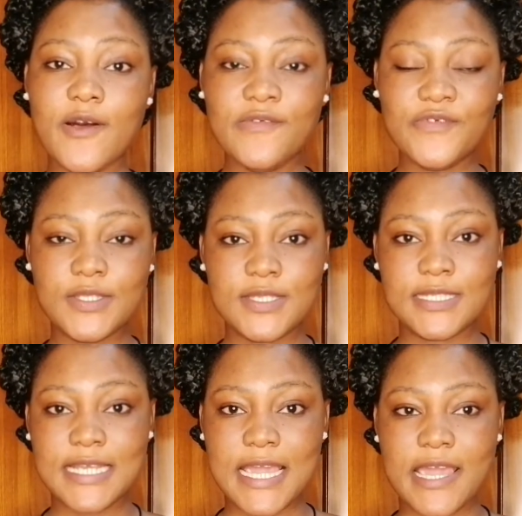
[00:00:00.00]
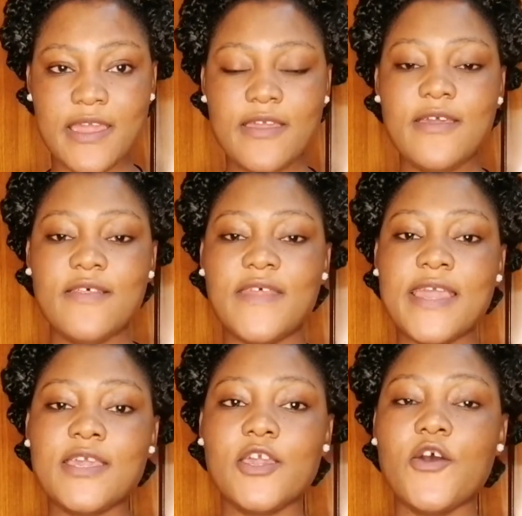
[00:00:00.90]
all for today.
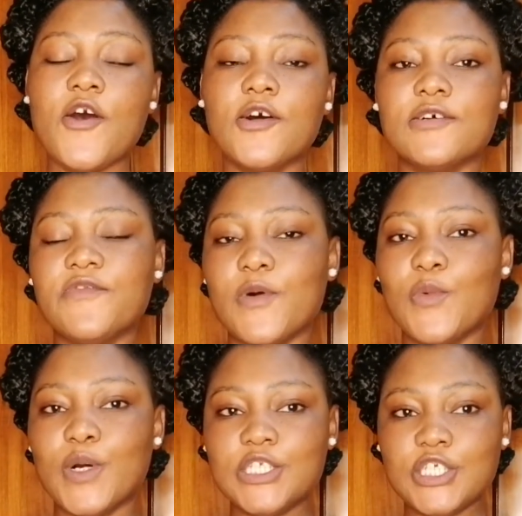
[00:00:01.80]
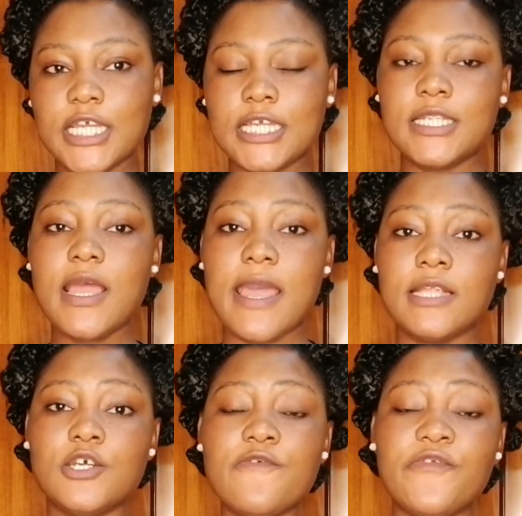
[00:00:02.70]
Thank you all for watching,
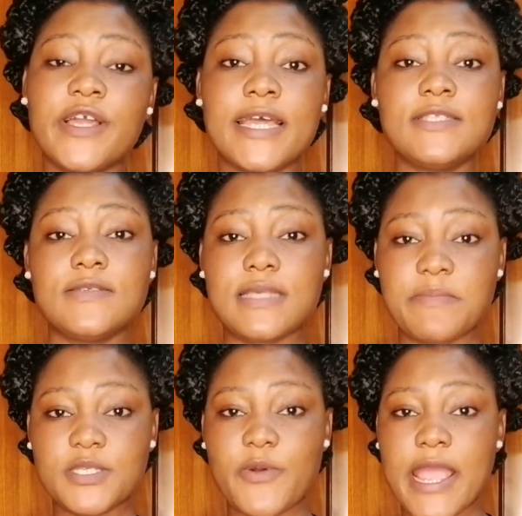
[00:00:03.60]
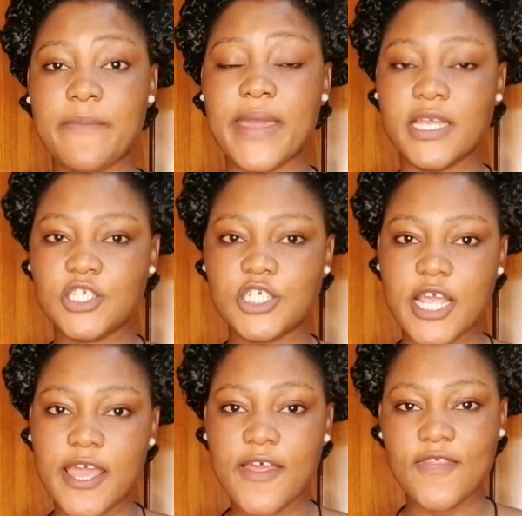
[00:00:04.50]
and don't forget to subscribe and
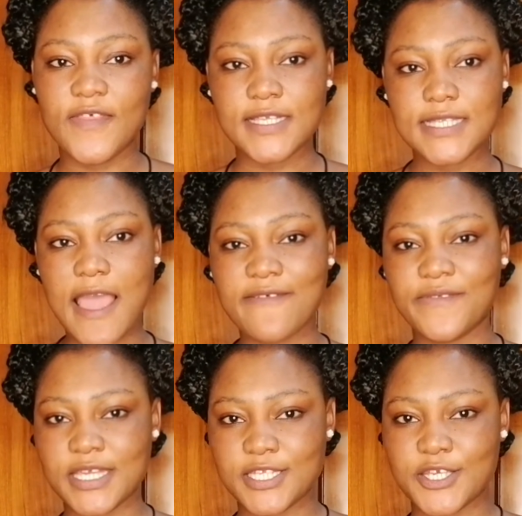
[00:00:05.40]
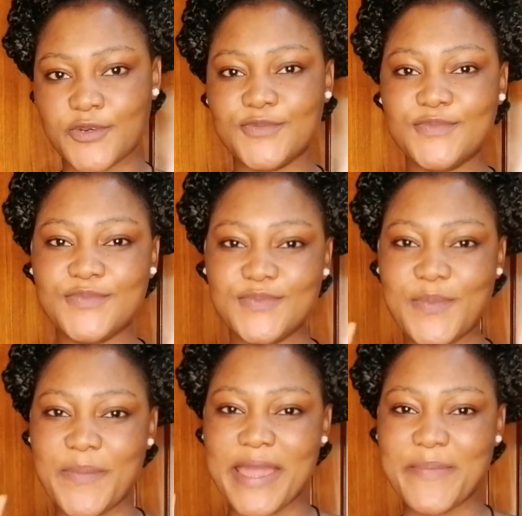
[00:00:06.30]
share this video.
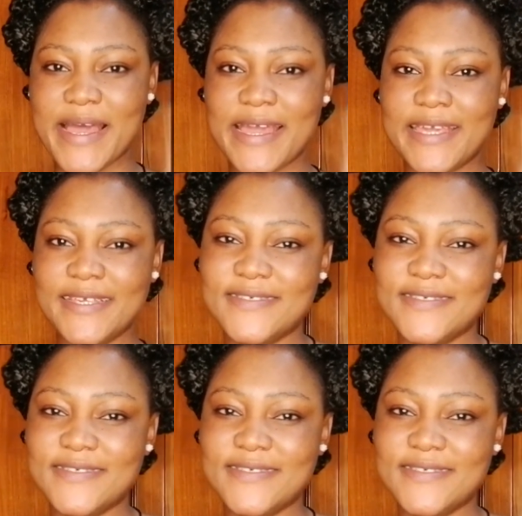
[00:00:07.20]
Bye bye.